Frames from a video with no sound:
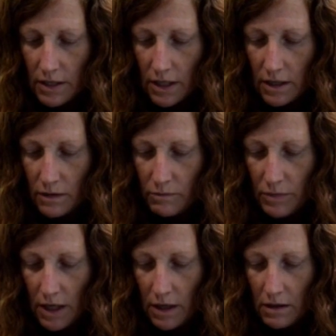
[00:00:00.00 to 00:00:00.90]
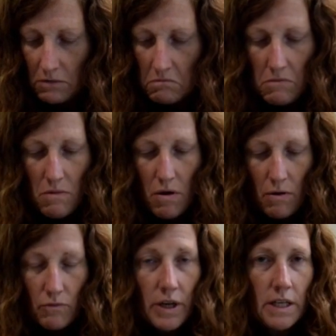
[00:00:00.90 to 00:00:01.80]
It could be
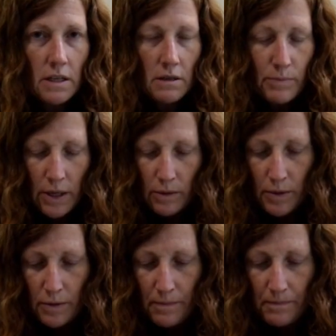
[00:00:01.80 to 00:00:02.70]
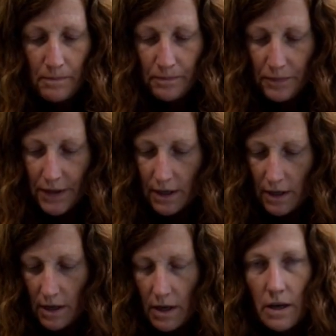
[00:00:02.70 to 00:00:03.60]
reading our Bible,
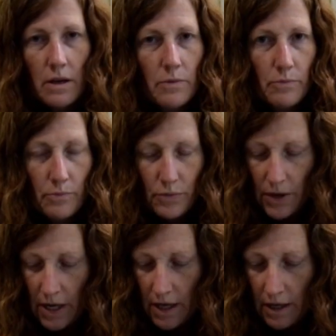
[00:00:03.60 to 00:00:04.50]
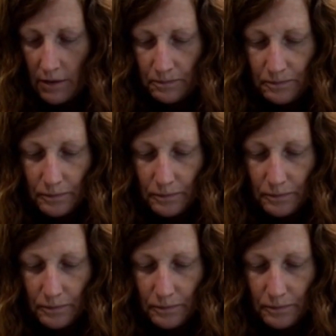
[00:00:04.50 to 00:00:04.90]
praying,